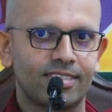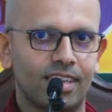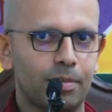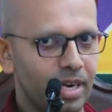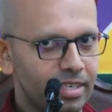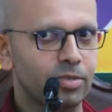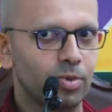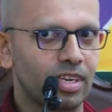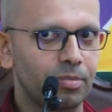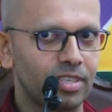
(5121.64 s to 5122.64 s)
I practice
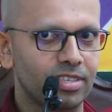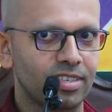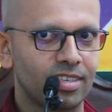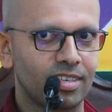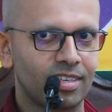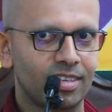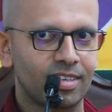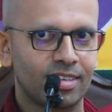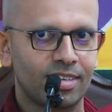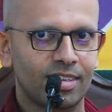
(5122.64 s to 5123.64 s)
what I preach.
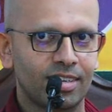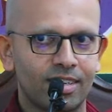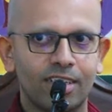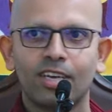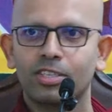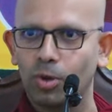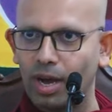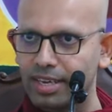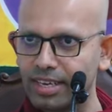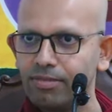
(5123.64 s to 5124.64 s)
So
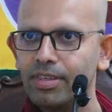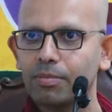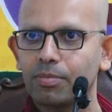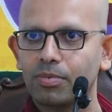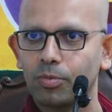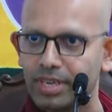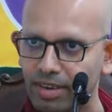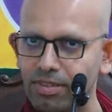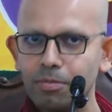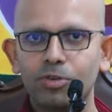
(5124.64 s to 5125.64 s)
I give them, we
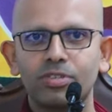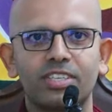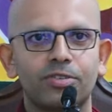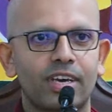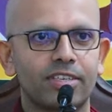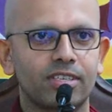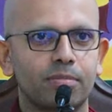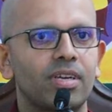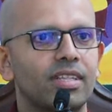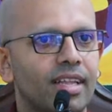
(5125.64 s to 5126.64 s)
give them a good
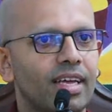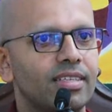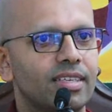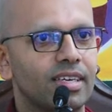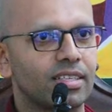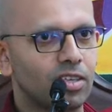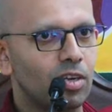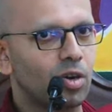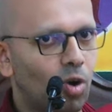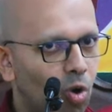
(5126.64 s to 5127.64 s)
education, but that is
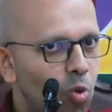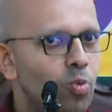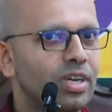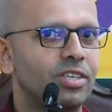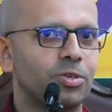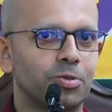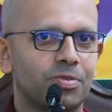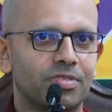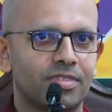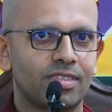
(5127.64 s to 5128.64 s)
not all we do.
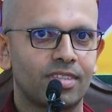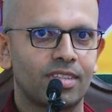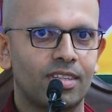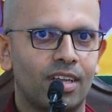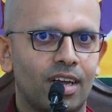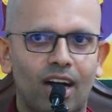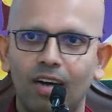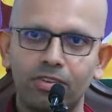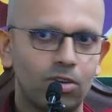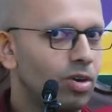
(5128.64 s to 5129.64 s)

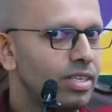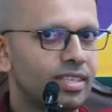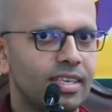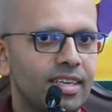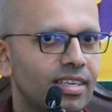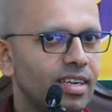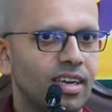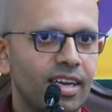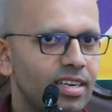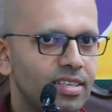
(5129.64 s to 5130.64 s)
After all is said and
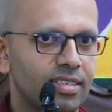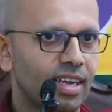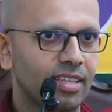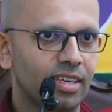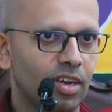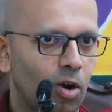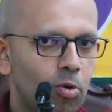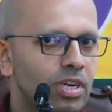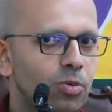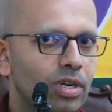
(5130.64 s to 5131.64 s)
done, I understand that
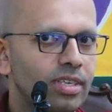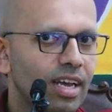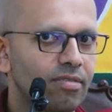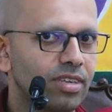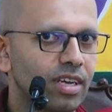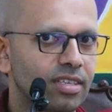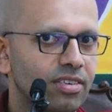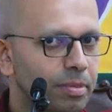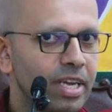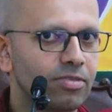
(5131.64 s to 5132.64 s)
only what I have done
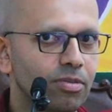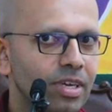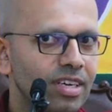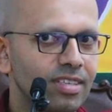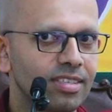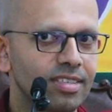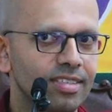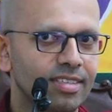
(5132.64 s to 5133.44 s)
remains for me.